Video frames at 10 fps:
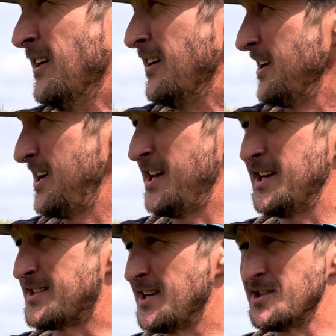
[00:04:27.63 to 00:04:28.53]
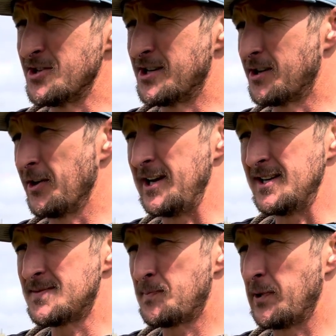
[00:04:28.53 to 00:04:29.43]
it hits 100
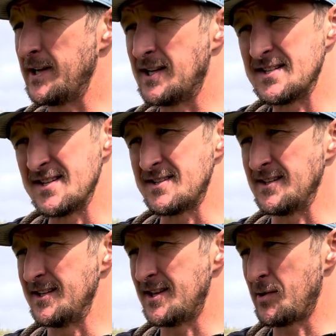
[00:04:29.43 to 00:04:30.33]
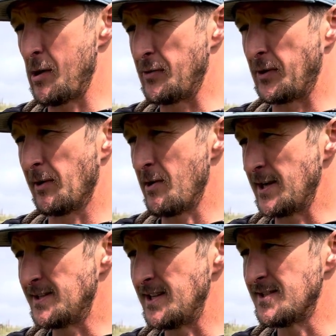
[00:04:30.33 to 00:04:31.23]
degrees pretty consistently throughout the
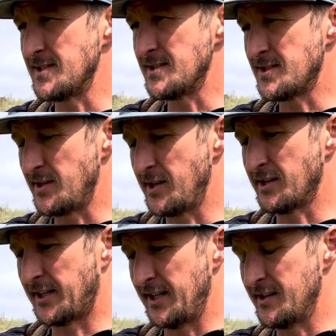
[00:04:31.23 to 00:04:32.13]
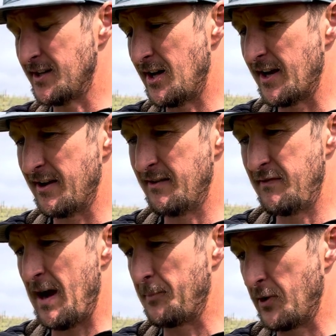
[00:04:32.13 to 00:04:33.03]
growing season. So you're getting a lot of
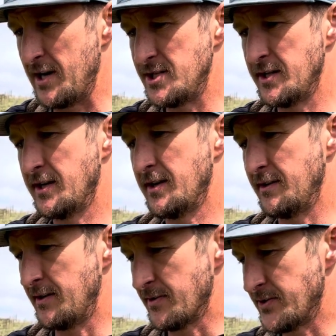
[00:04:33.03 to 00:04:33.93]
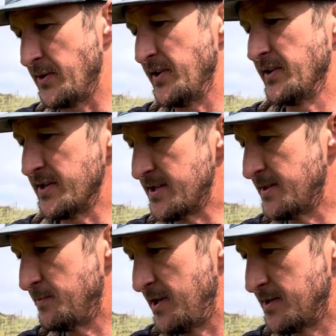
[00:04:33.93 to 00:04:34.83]
evaporation and your soil
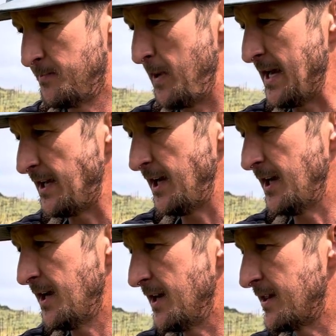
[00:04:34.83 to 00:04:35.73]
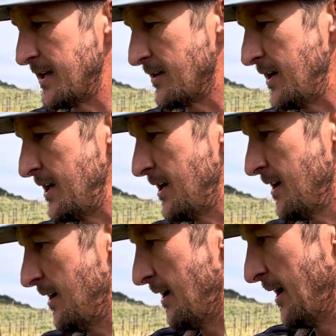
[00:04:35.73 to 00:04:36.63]
is baking in theory,
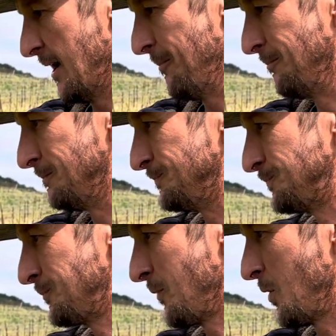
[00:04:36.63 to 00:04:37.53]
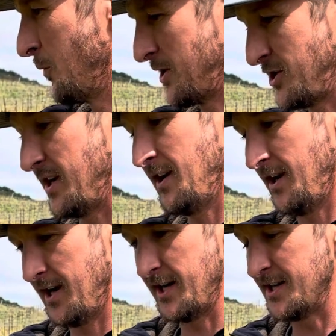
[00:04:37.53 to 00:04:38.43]
which
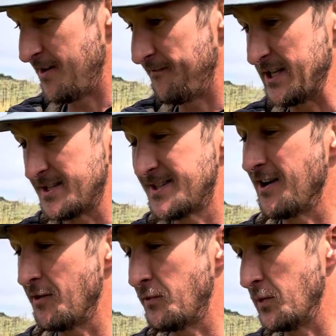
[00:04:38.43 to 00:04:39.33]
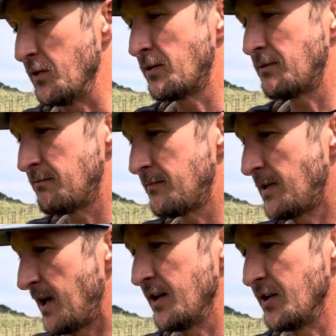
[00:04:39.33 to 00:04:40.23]
in and of itself will
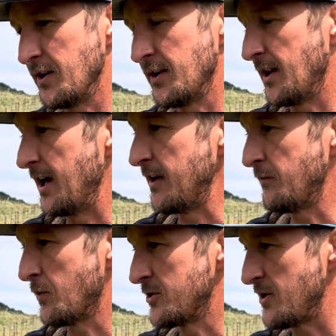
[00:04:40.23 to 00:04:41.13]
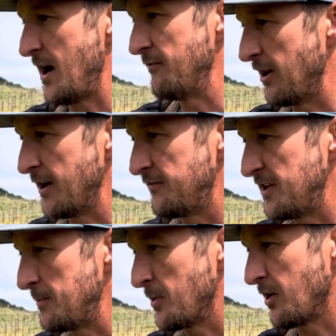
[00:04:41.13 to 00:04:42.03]
kill life or drive life
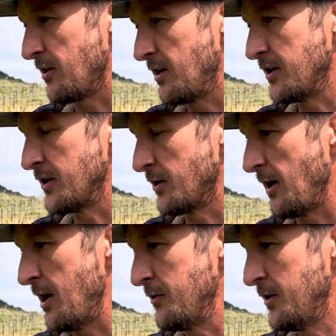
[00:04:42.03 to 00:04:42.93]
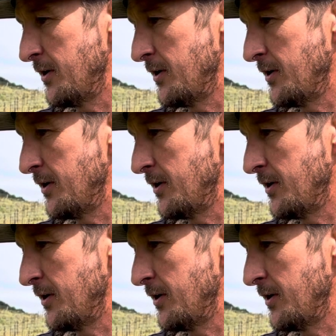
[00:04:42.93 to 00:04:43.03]
deeper underground.